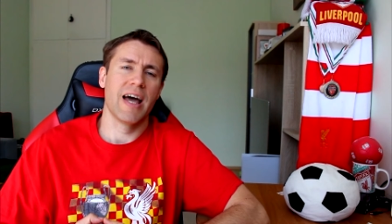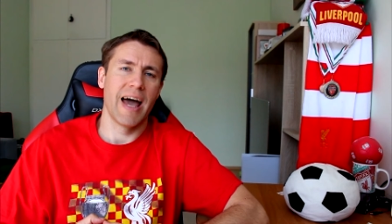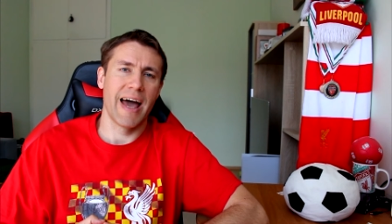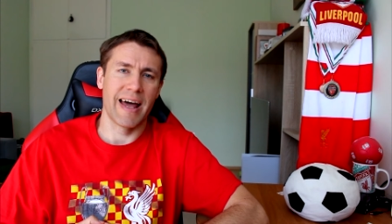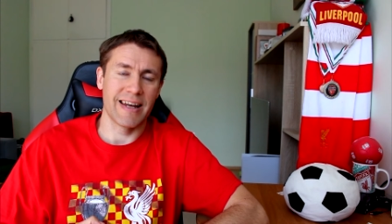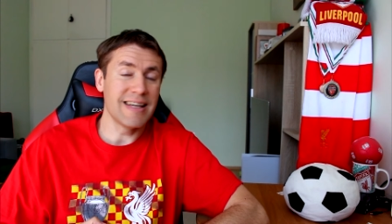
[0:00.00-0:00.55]

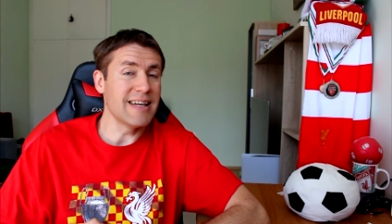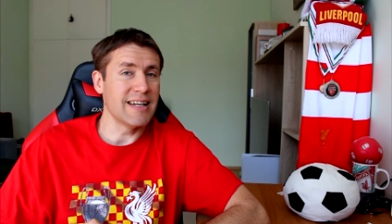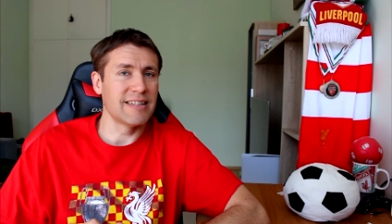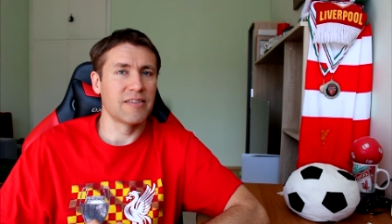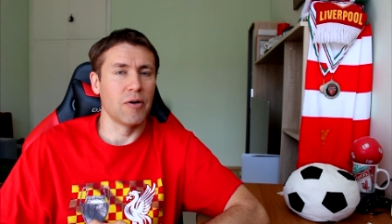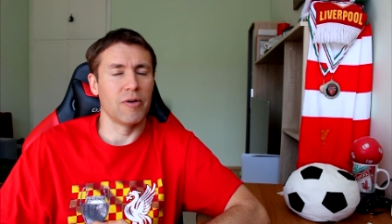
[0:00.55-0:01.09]
and he
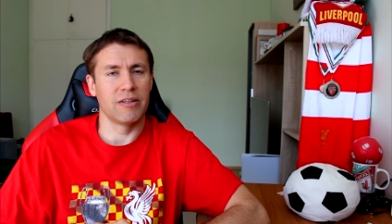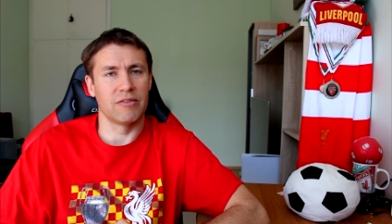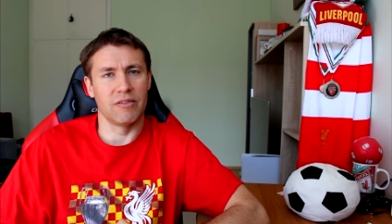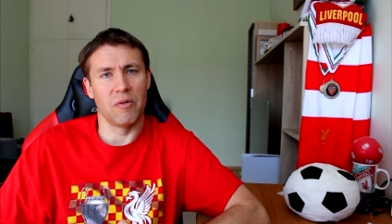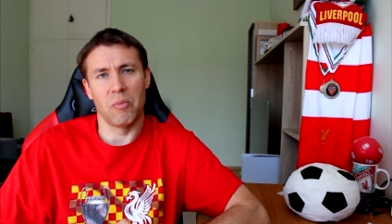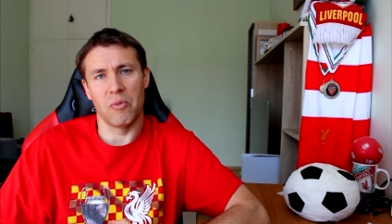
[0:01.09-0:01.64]
is going to
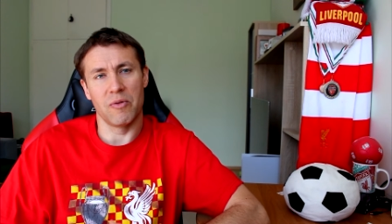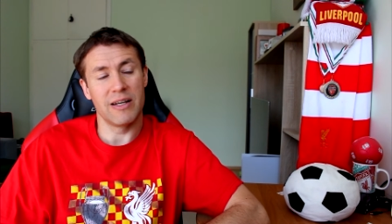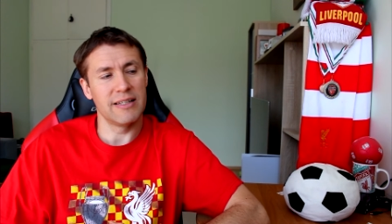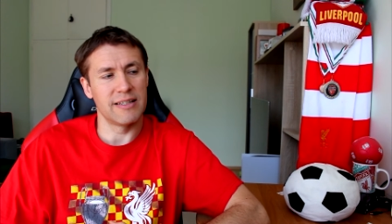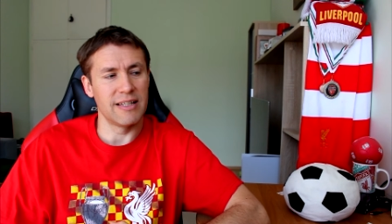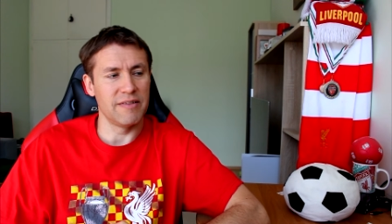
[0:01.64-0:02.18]
Liverpool,
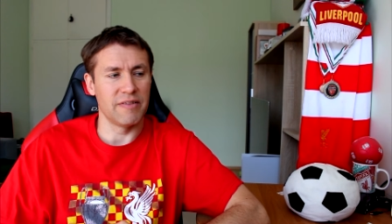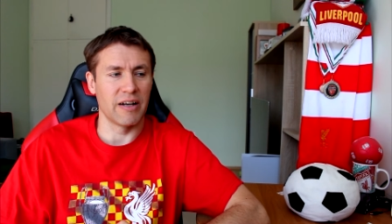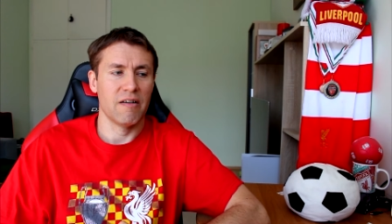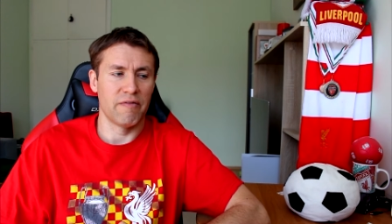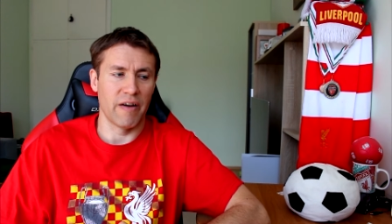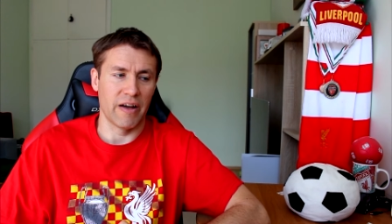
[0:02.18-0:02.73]
He's leaving
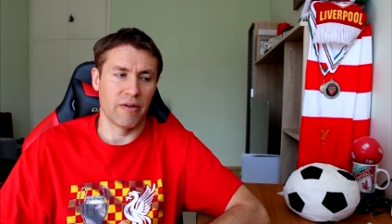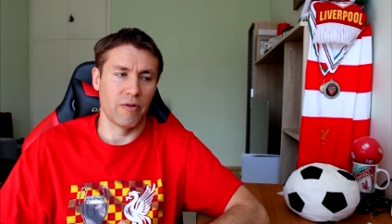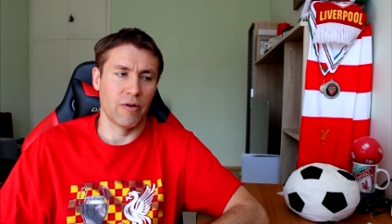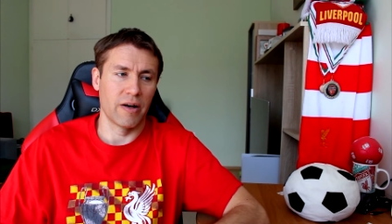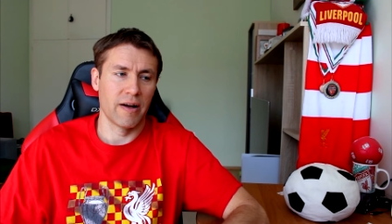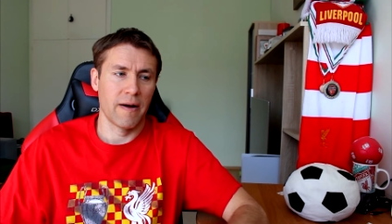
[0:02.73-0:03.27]

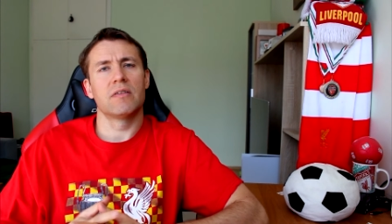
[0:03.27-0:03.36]
Feyenoord.